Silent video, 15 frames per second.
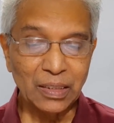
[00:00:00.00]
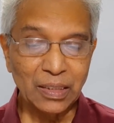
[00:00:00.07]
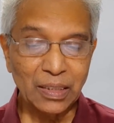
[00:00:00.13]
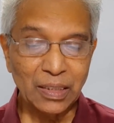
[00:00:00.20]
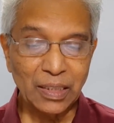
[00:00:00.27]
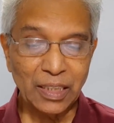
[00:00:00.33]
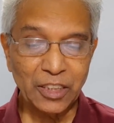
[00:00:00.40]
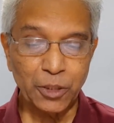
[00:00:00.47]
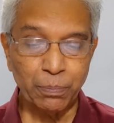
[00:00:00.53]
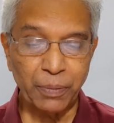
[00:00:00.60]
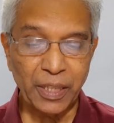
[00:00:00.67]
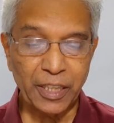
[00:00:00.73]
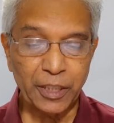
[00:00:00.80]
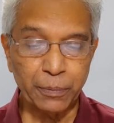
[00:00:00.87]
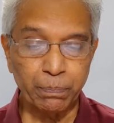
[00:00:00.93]
Next
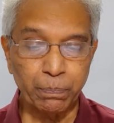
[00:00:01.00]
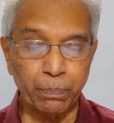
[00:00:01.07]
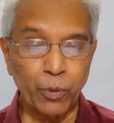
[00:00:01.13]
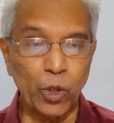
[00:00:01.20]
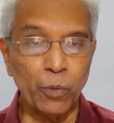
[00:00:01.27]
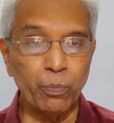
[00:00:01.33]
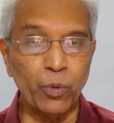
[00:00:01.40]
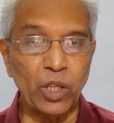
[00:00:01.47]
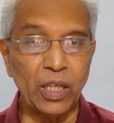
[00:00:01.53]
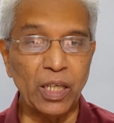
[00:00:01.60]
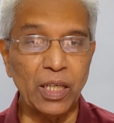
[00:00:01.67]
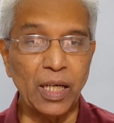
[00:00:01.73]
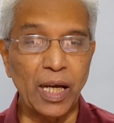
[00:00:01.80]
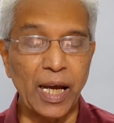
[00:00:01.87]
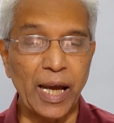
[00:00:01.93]
pair is
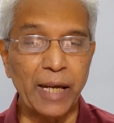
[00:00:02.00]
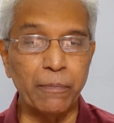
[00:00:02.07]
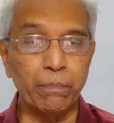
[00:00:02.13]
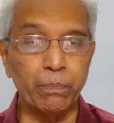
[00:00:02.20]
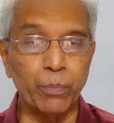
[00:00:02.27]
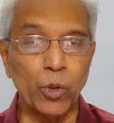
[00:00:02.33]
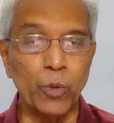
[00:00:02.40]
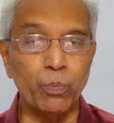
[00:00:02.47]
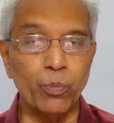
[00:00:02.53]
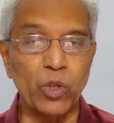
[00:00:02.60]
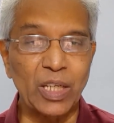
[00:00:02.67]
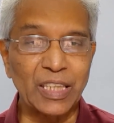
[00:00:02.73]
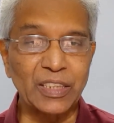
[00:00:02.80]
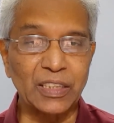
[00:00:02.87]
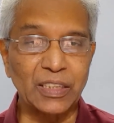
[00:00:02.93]
popular and
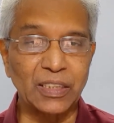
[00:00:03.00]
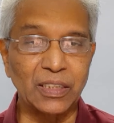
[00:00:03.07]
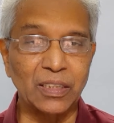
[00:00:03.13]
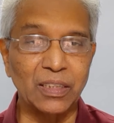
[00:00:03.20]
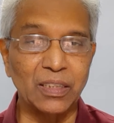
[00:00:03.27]
populous.